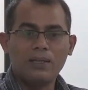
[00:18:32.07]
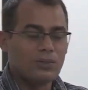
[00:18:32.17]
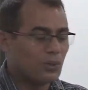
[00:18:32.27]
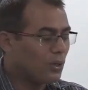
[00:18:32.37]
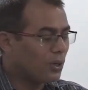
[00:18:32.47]

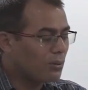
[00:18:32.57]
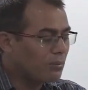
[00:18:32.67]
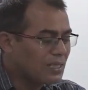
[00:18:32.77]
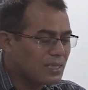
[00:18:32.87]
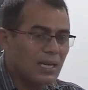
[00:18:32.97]
So not
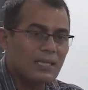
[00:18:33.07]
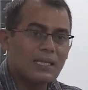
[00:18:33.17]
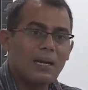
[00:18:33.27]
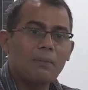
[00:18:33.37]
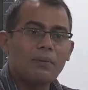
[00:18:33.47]
much has
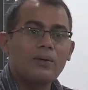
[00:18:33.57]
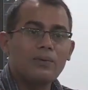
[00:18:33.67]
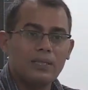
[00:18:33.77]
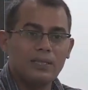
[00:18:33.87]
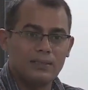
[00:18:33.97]
happened
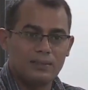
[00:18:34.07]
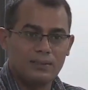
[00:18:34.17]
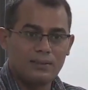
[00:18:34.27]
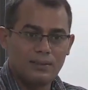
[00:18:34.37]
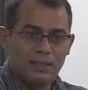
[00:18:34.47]
with this
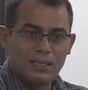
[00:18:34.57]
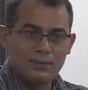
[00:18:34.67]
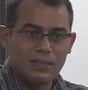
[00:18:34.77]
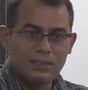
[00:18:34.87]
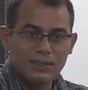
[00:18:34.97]
as
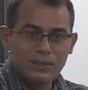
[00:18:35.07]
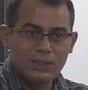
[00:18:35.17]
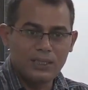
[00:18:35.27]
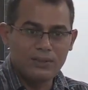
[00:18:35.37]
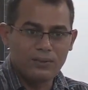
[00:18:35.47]
far as
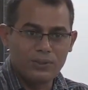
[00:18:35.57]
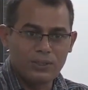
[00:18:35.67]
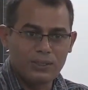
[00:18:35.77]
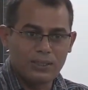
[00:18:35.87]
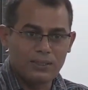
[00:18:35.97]
endogenetic force
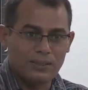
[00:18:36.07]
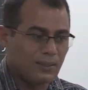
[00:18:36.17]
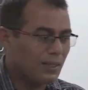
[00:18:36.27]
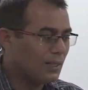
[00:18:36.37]
is concerned.